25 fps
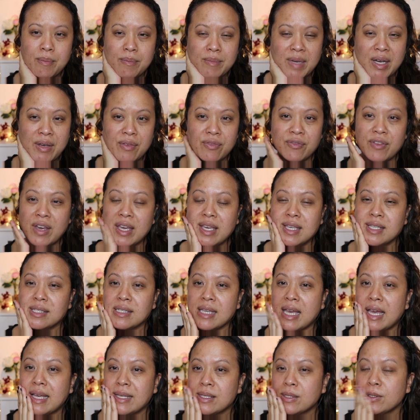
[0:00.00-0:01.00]
my face
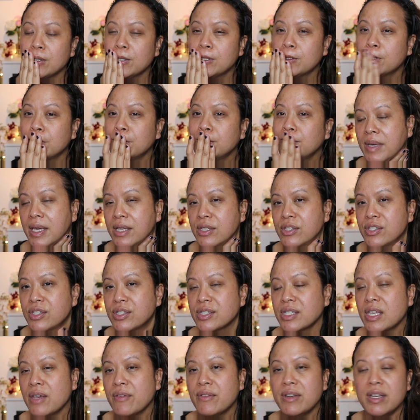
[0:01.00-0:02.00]
at all it's
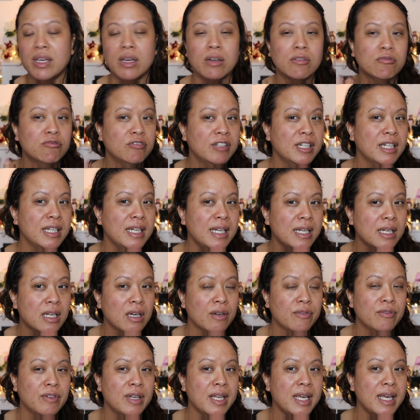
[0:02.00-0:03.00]
just giving it a really
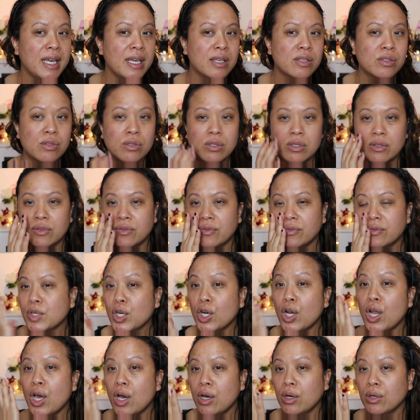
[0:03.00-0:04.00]
lovely sort of
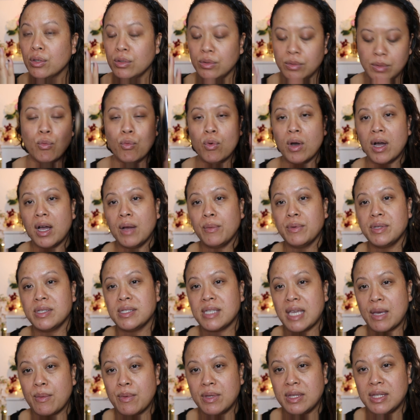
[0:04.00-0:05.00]
glow. What I would
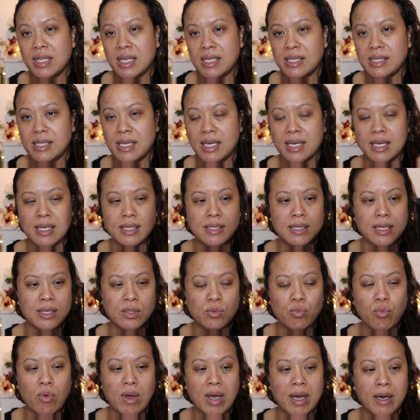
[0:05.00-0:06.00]
say with this is
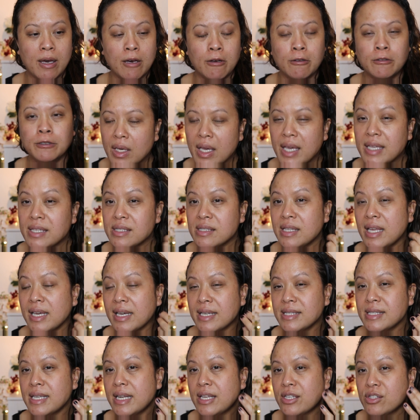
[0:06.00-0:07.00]
as well it's like I
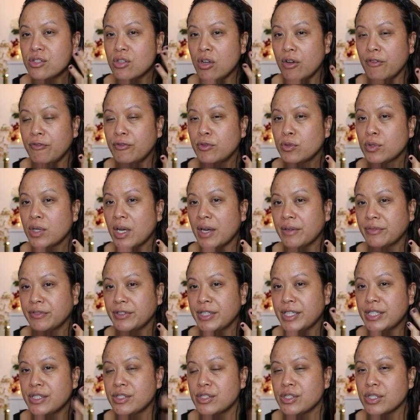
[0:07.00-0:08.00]
said it's not full
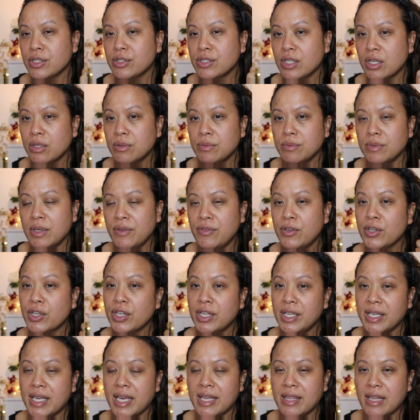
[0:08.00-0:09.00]
coverage so don't if you're
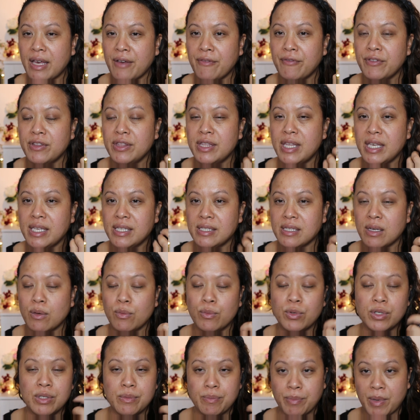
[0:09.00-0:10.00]
going to get that for this, I
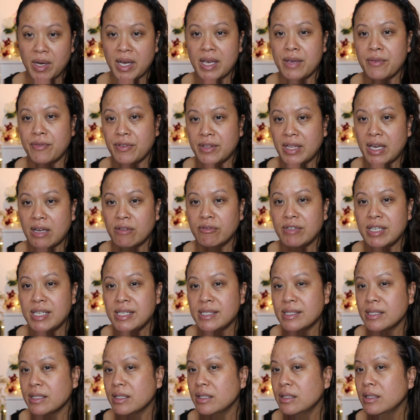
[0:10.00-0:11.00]
wouldn't buy it for that
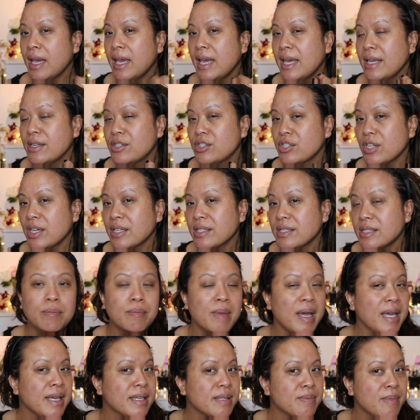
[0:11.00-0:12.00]
reason. It just
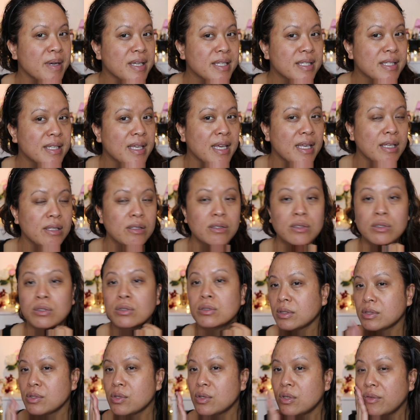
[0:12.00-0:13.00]
makes my skin
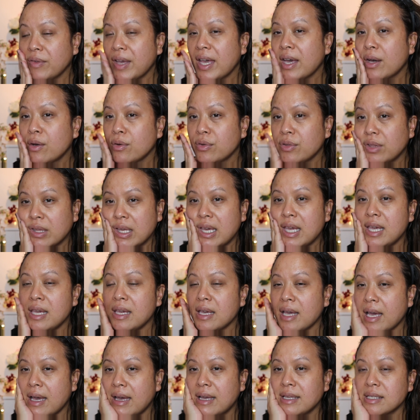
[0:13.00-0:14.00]
look sort of healthy
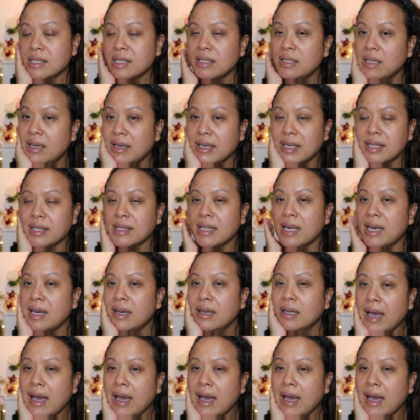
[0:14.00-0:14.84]
and I like that